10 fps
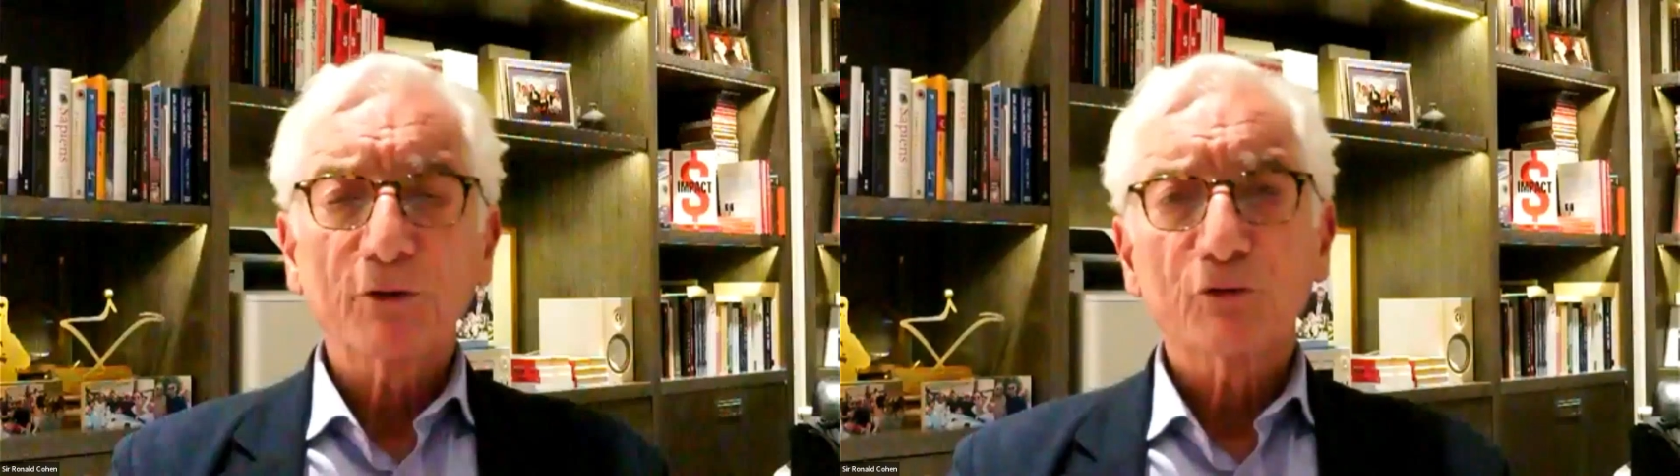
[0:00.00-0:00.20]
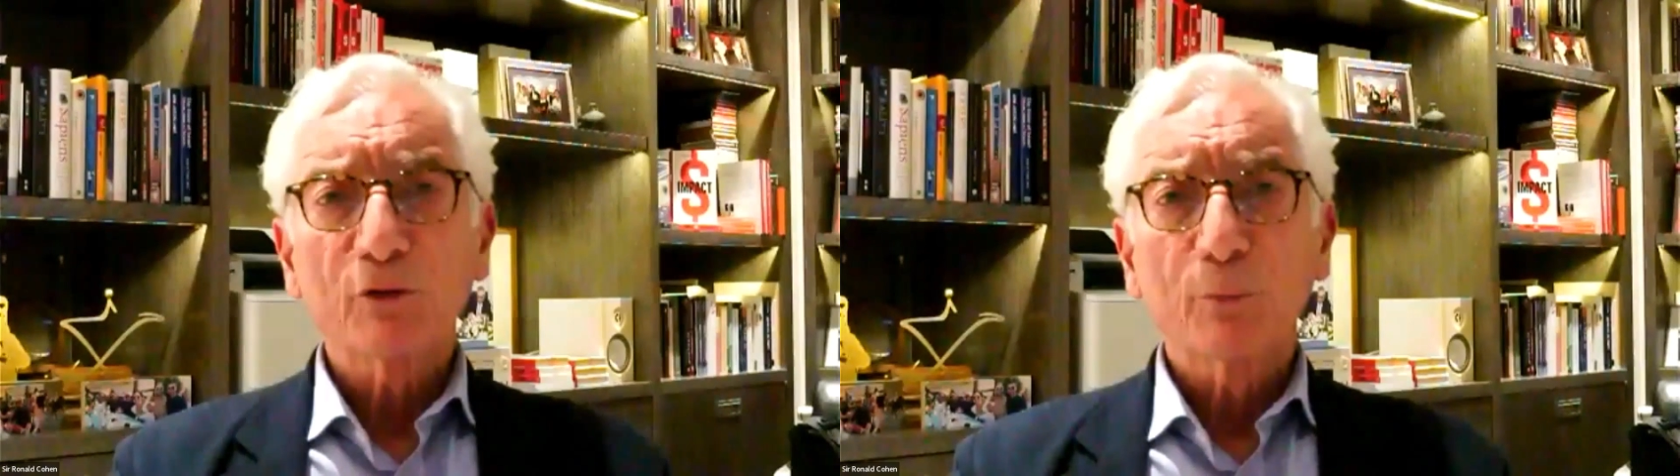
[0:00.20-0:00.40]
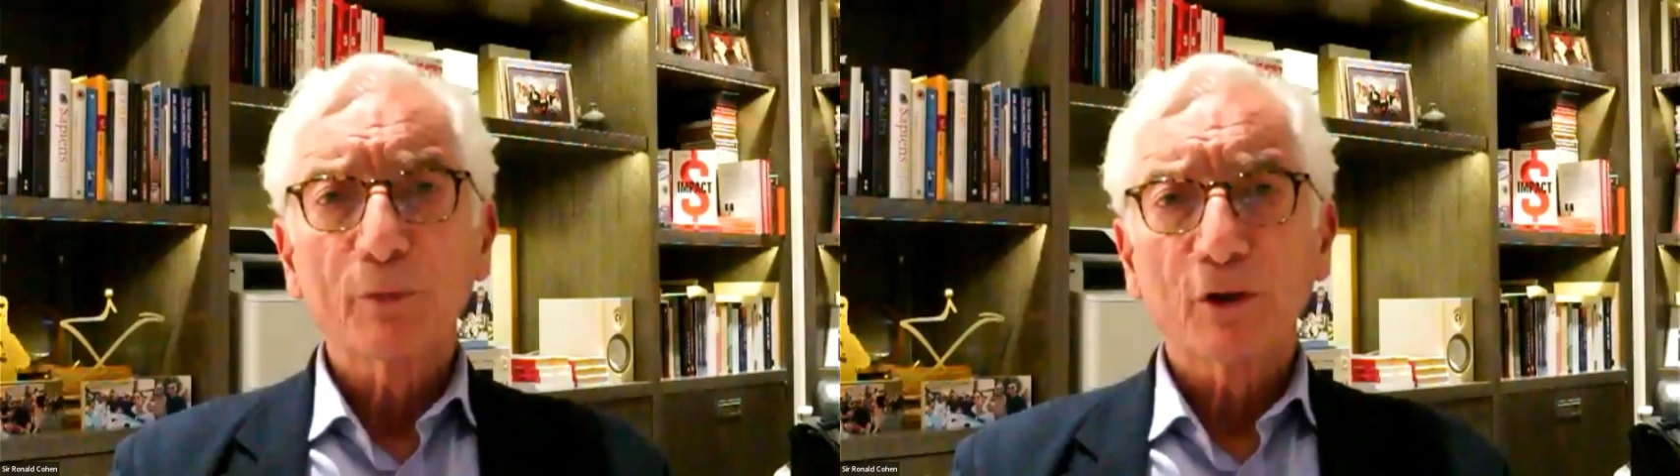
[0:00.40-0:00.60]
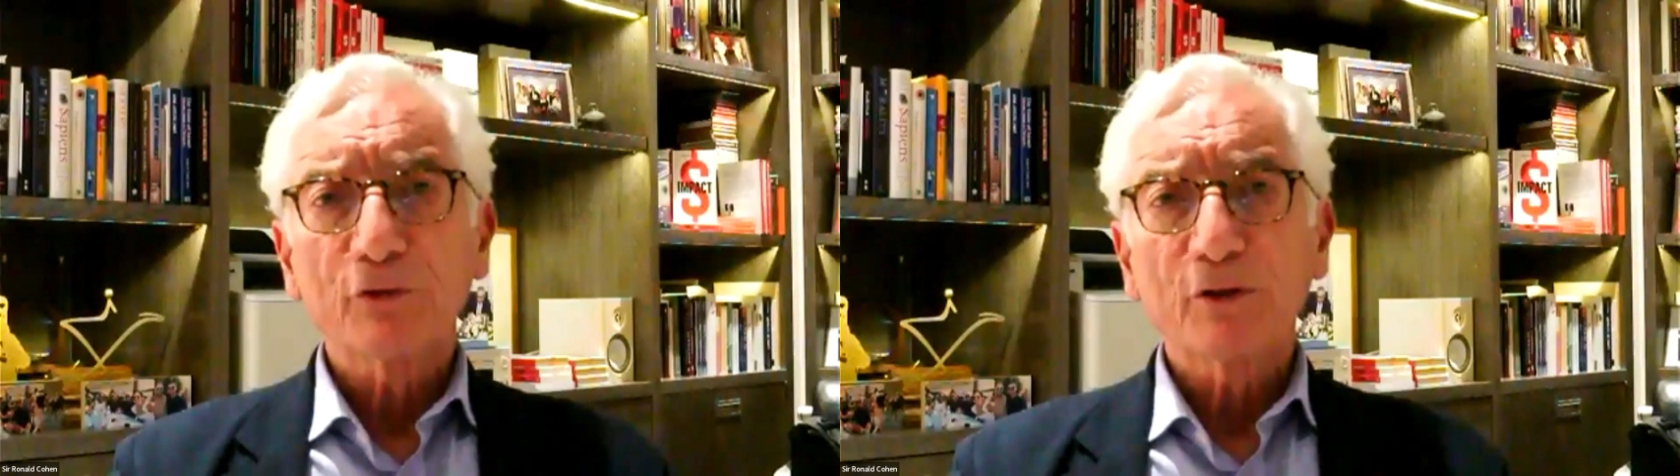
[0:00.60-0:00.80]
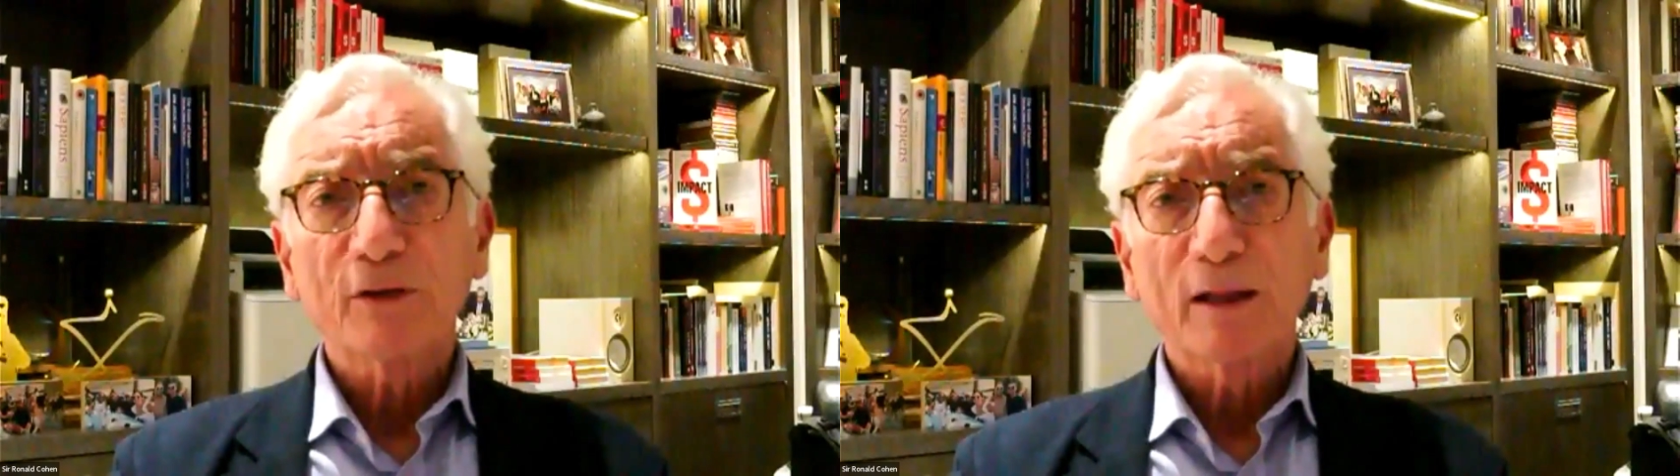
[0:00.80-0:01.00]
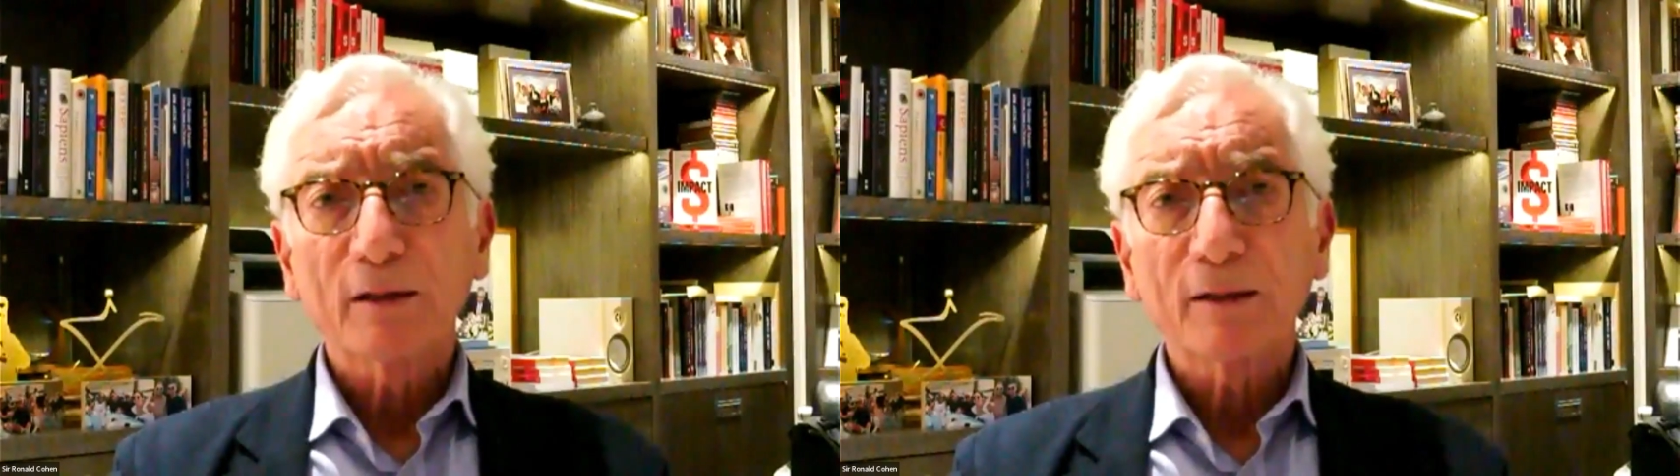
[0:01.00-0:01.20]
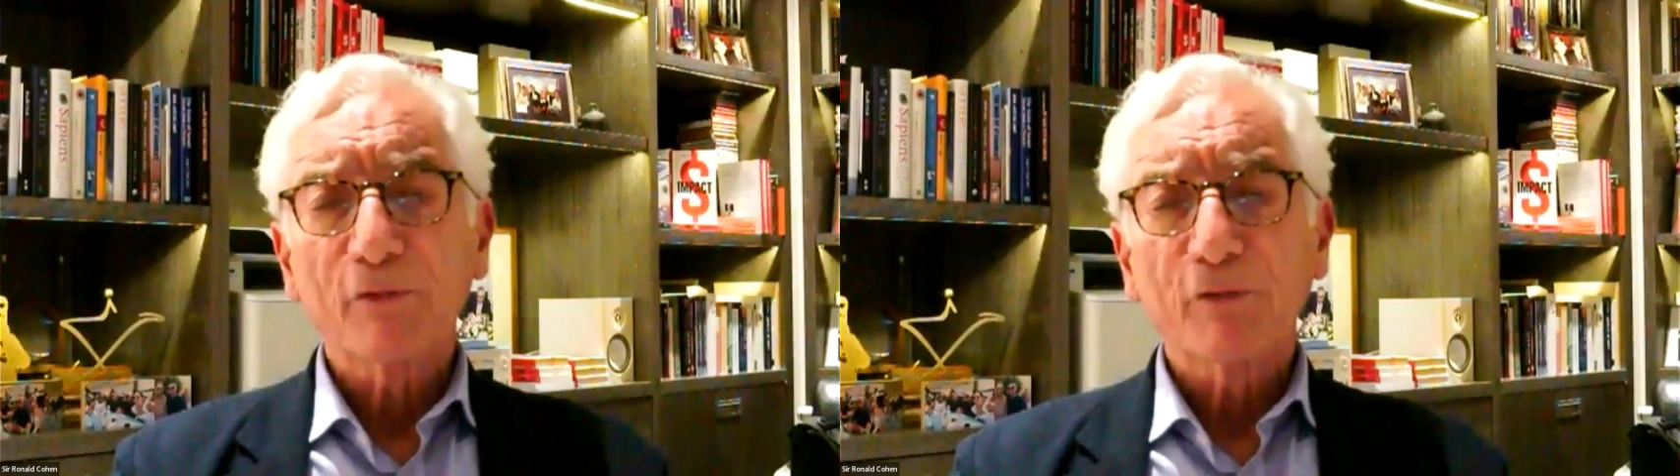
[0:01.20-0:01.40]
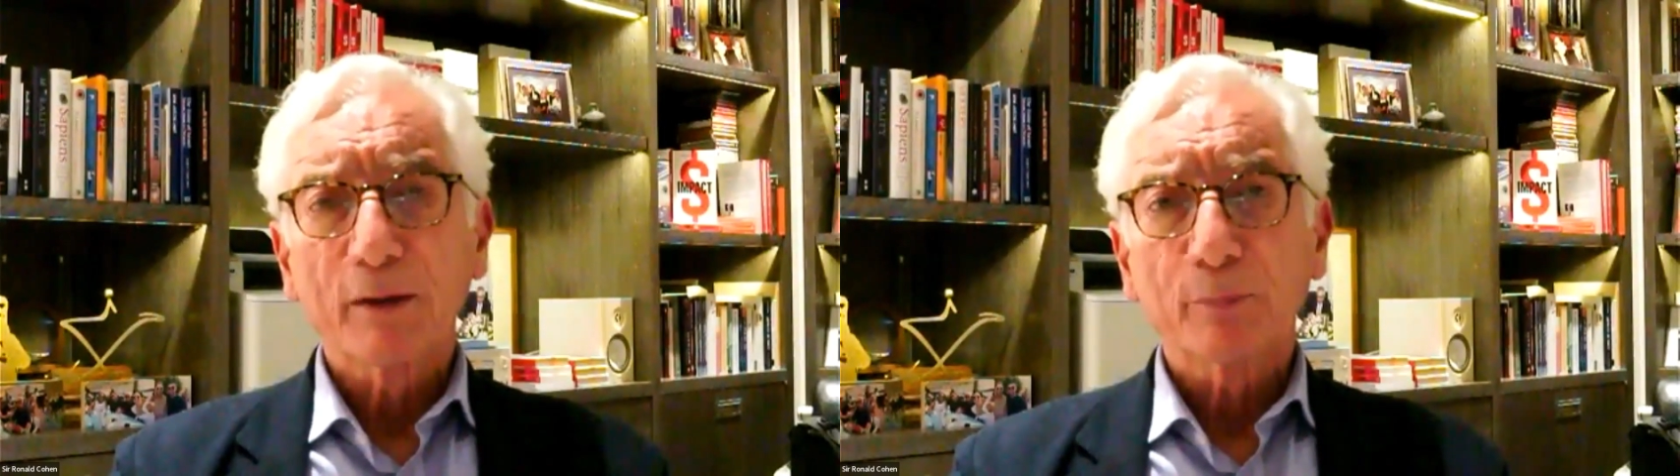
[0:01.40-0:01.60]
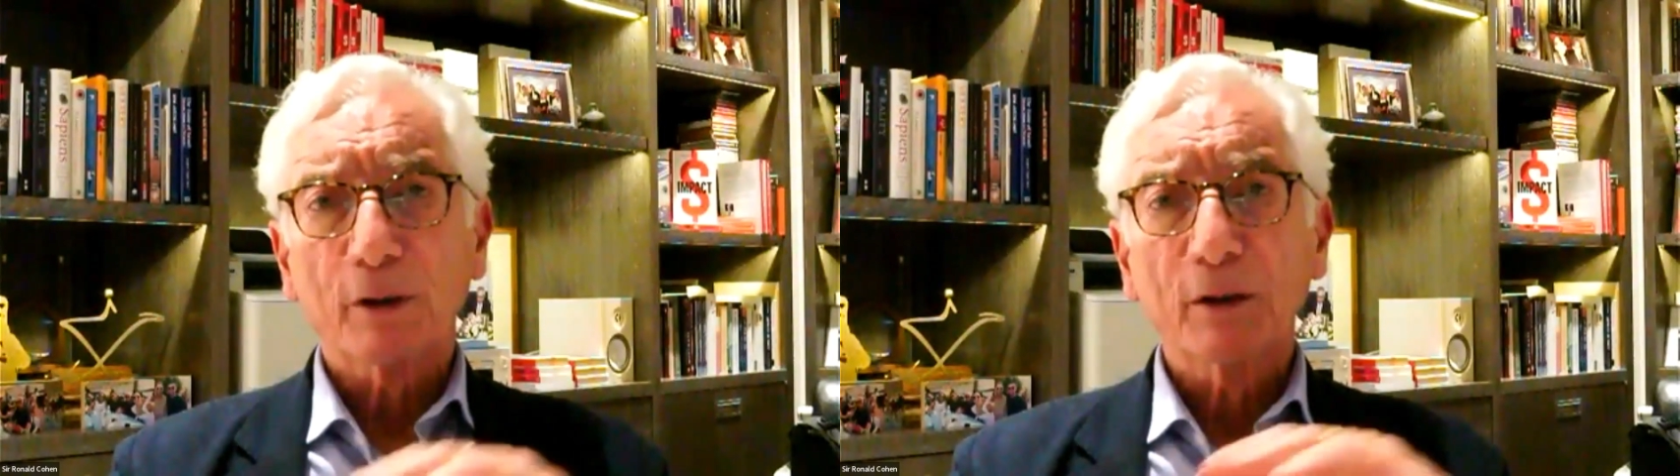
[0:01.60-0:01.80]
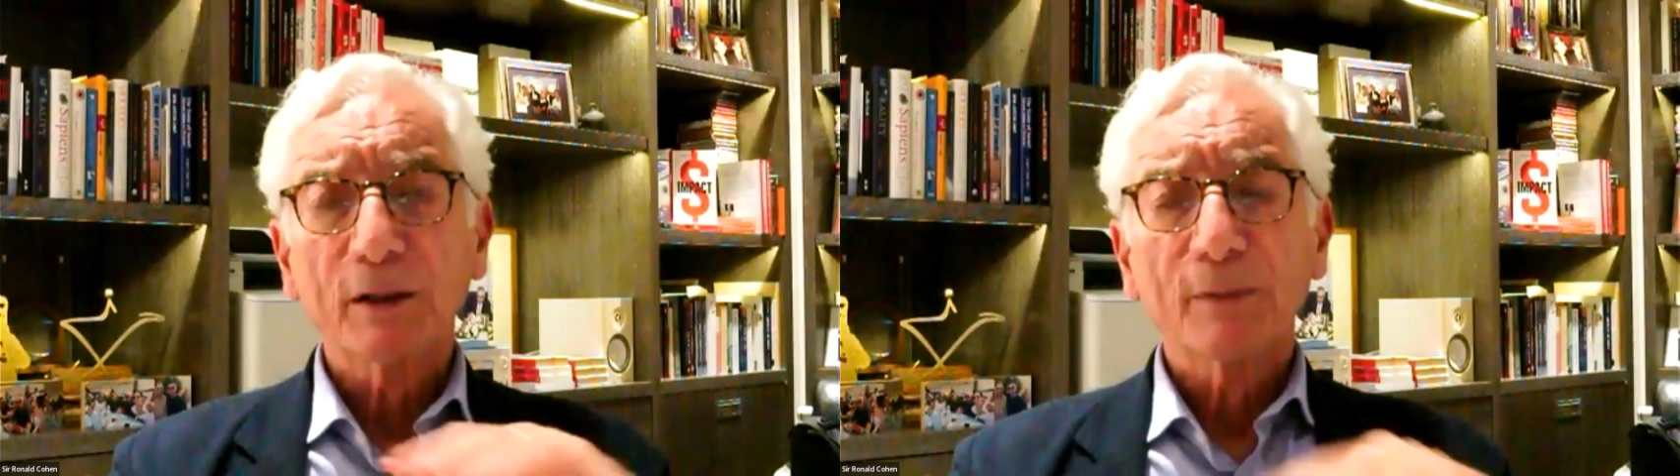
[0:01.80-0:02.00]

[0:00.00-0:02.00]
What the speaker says: General Mills is selling fiber,